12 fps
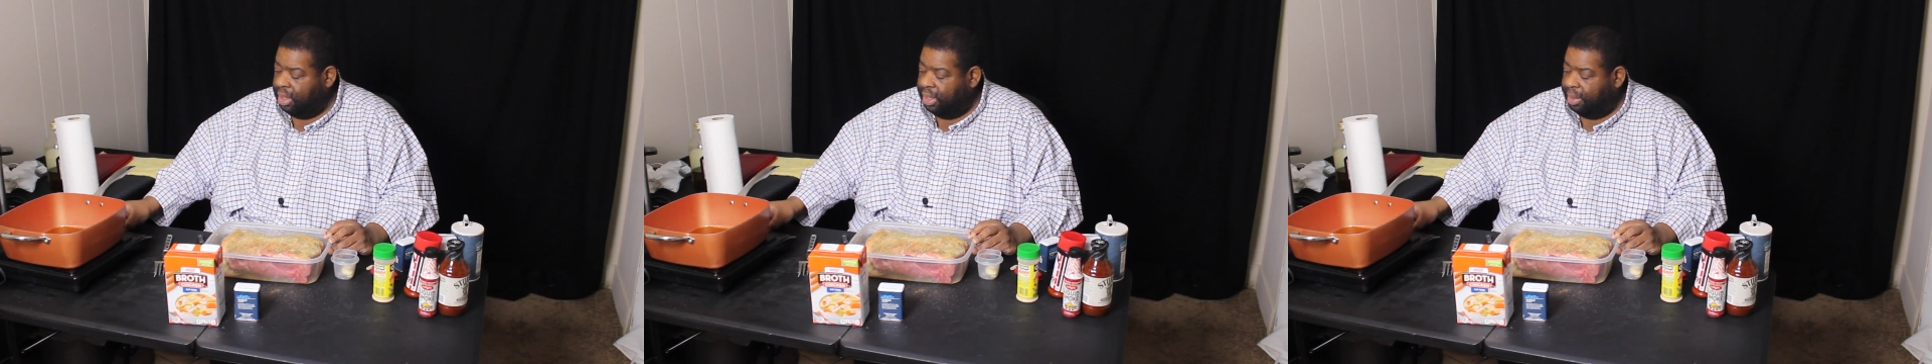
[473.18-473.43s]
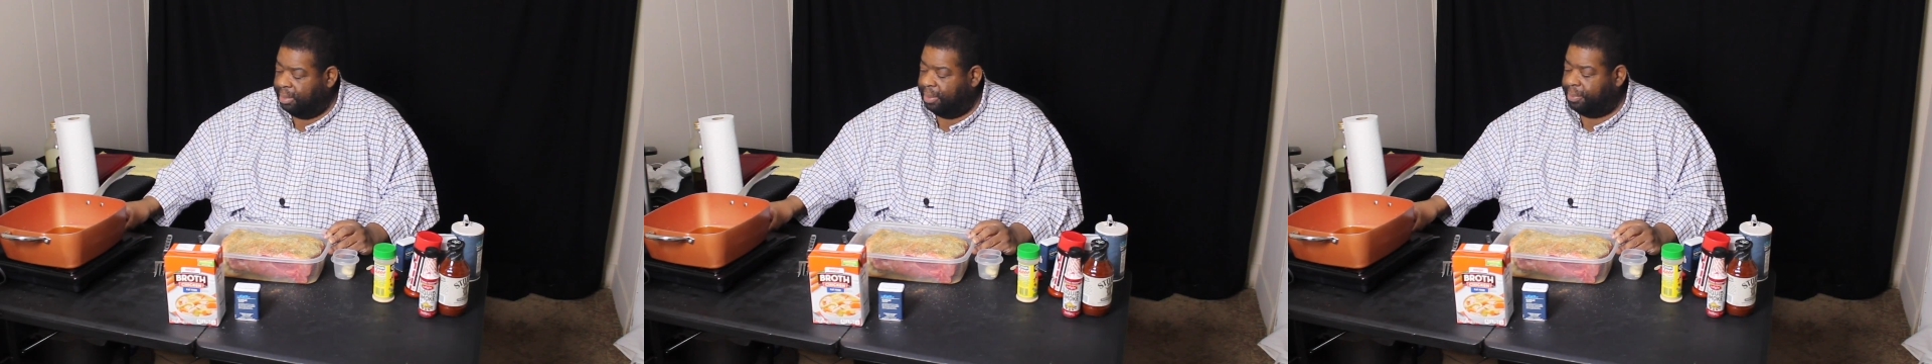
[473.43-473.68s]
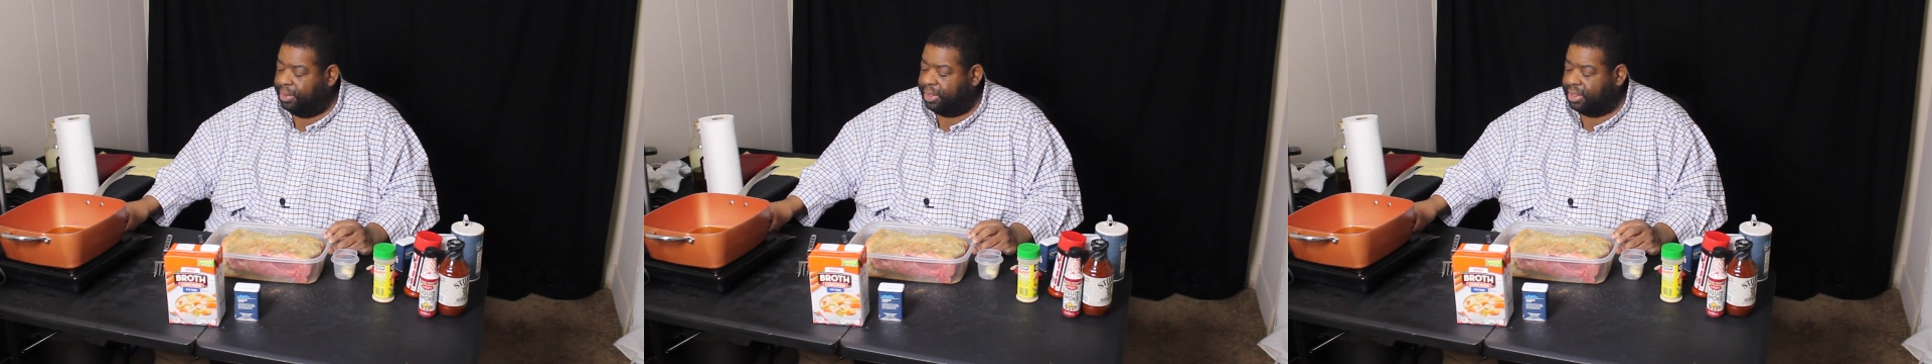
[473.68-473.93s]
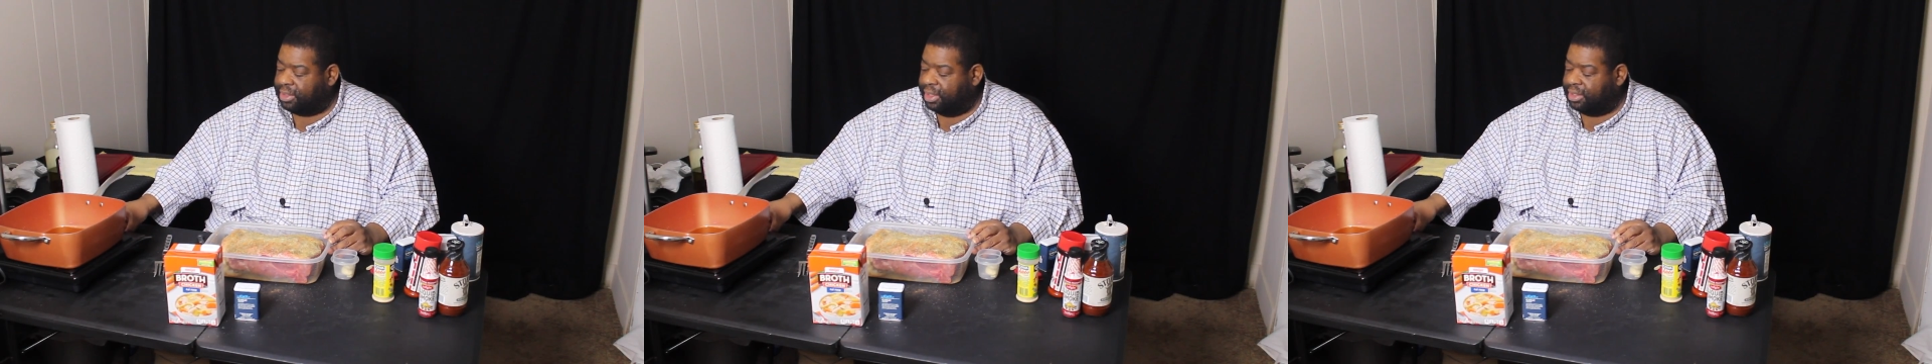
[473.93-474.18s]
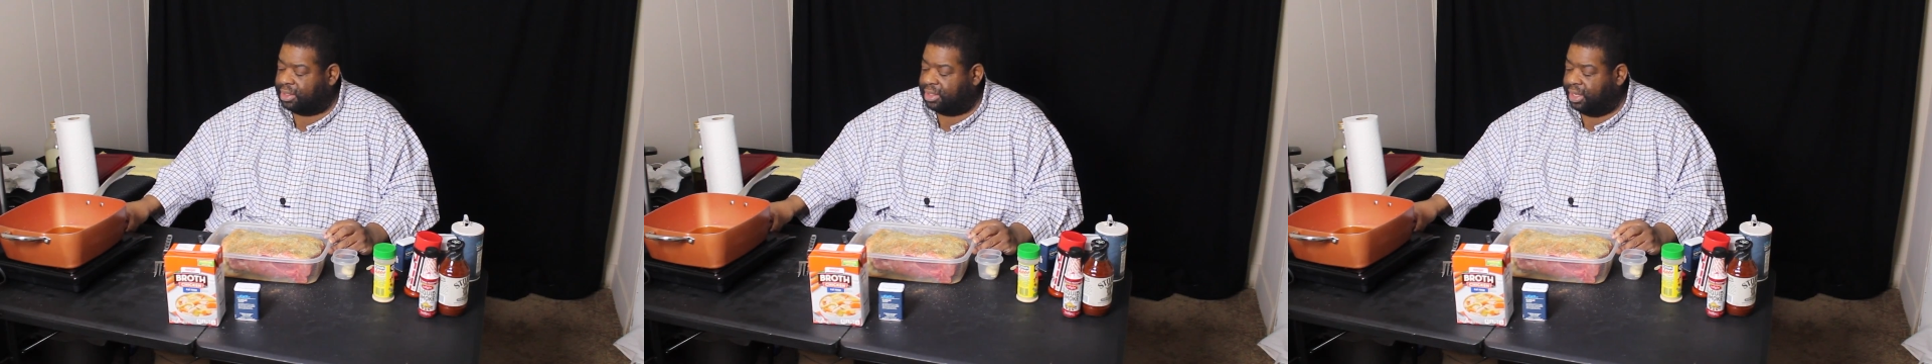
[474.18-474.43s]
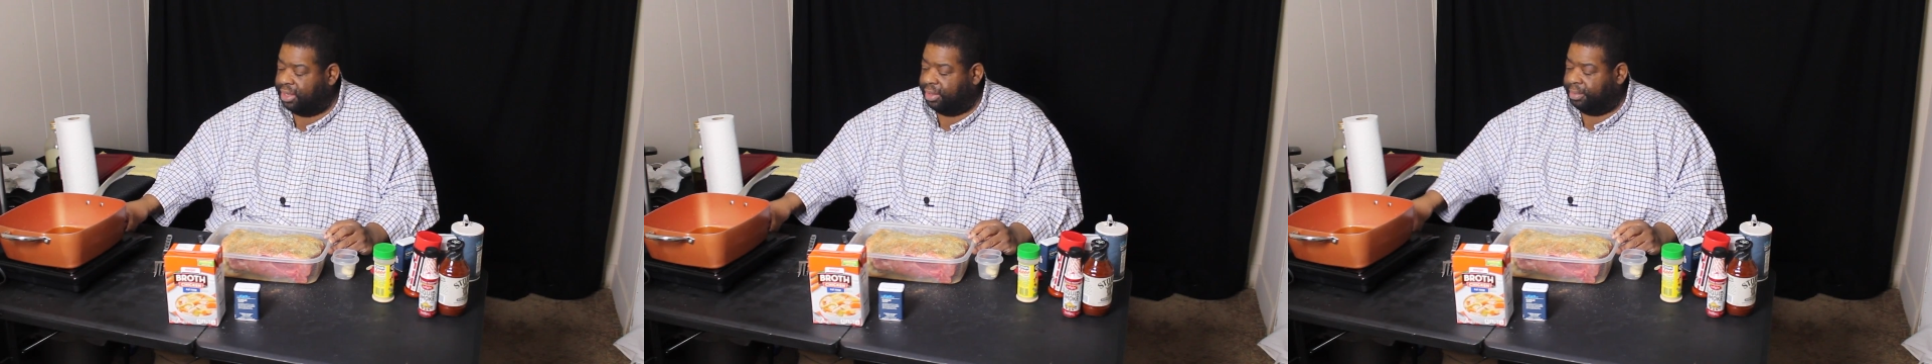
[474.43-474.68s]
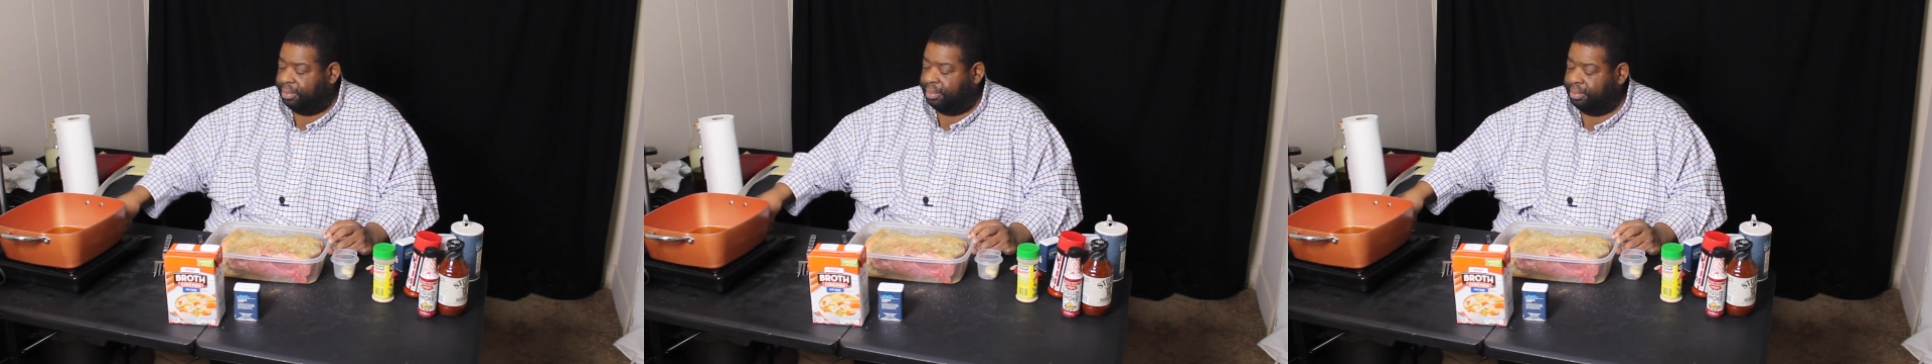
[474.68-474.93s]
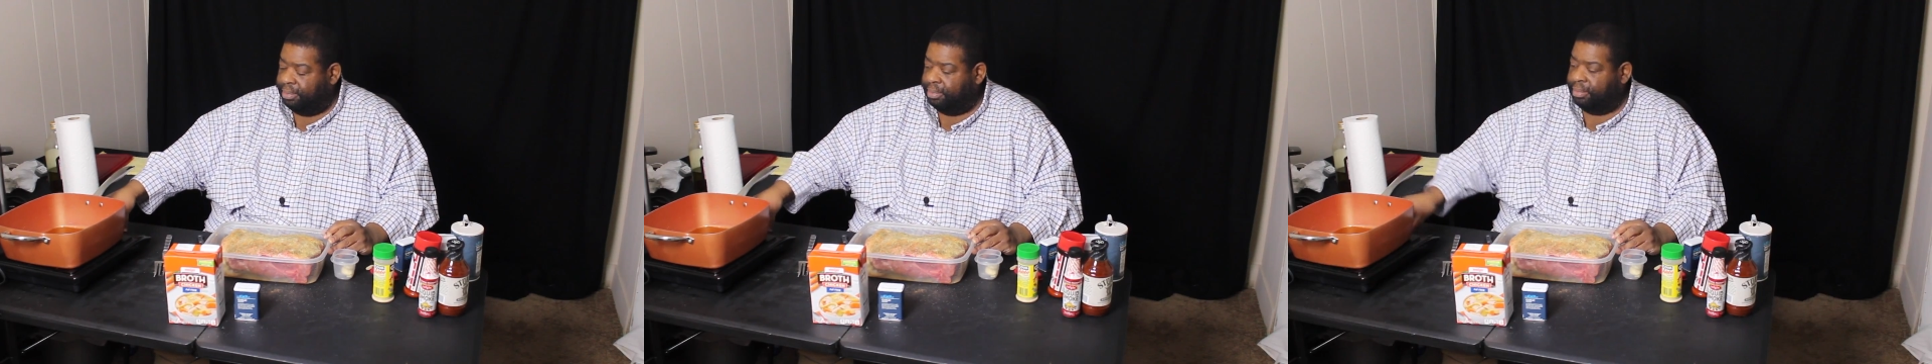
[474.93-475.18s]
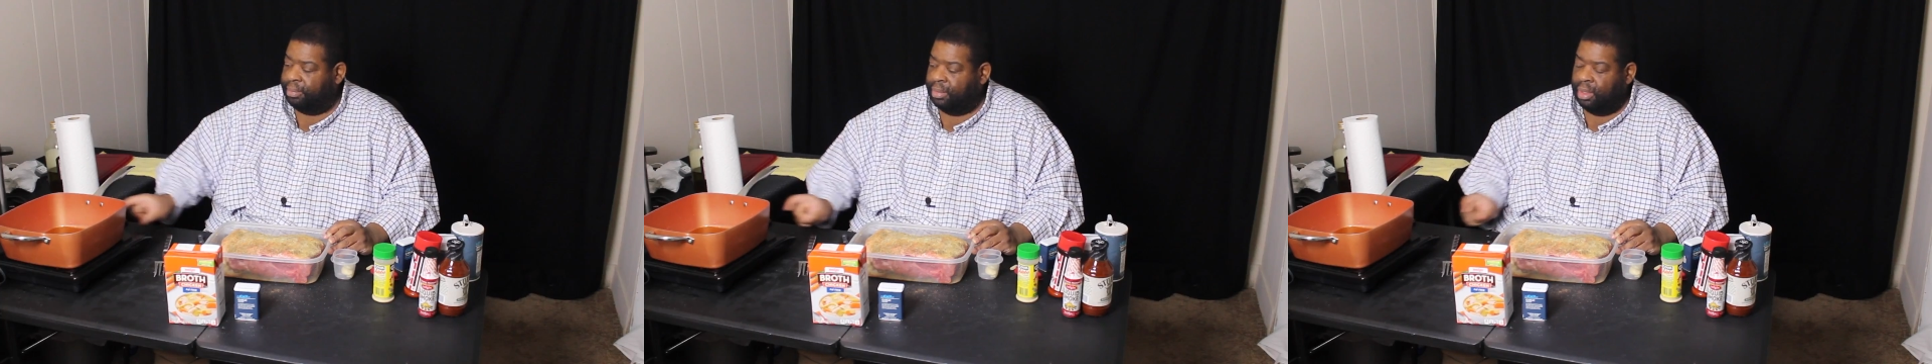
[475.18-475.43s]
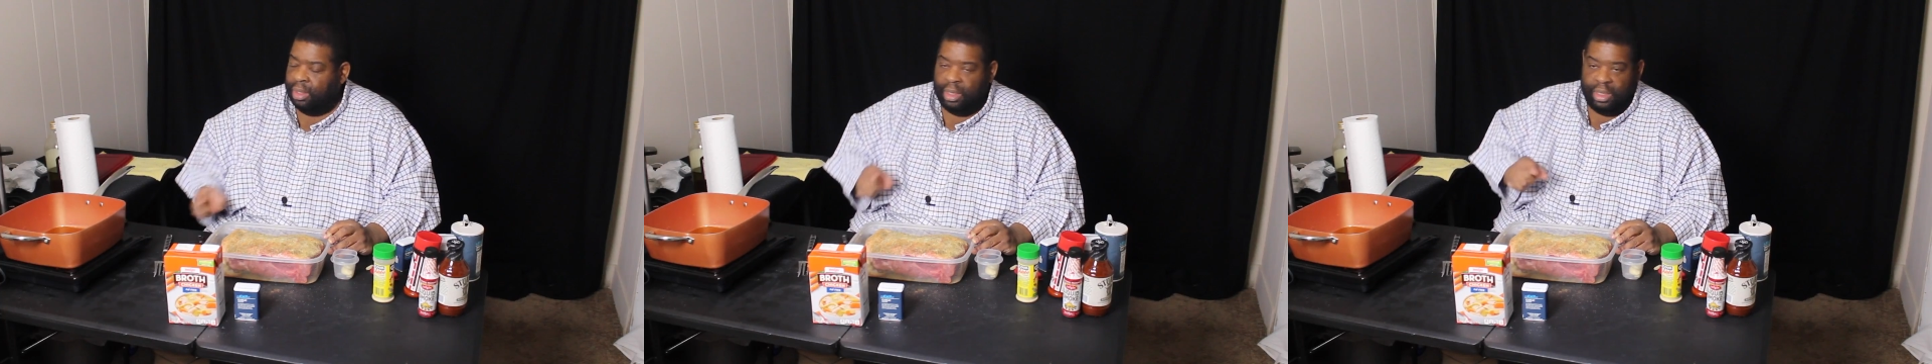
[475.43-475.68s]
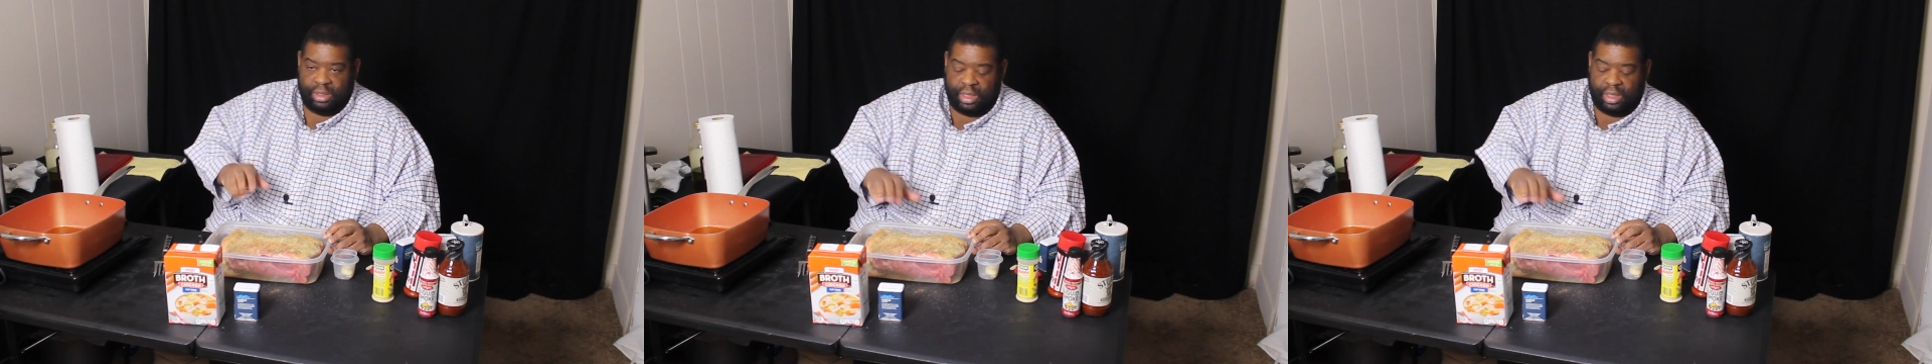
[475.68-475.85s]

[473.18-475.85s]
And I'm gonna put this on sear. It's